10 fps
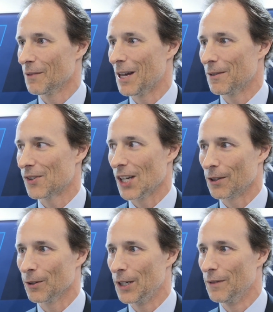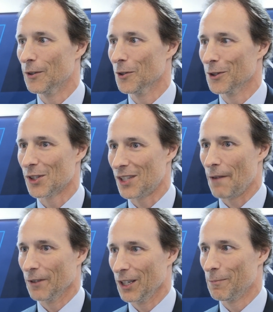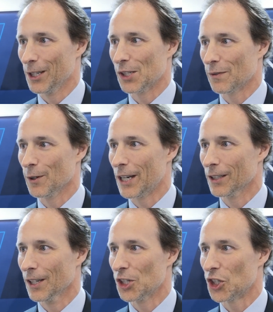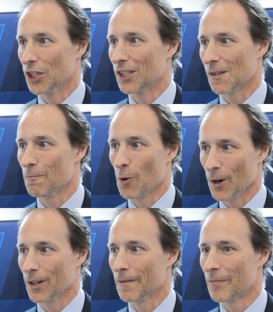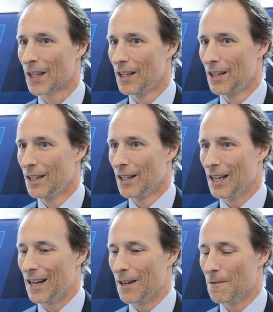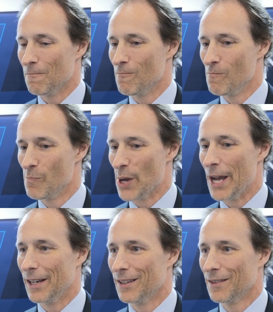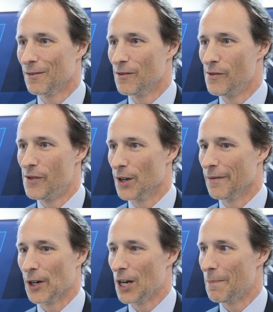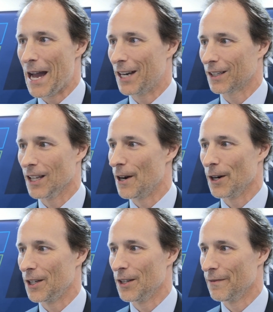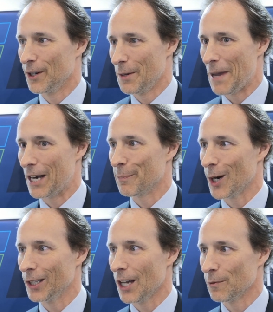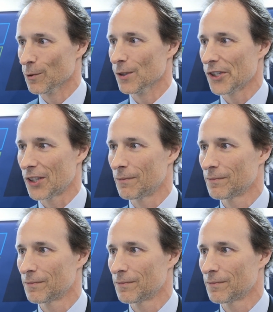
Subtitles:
I'm not saying they're evil. There's definitely a place for regulation. It's important, but they're very bad at clarity. They're very bad at bright line rules.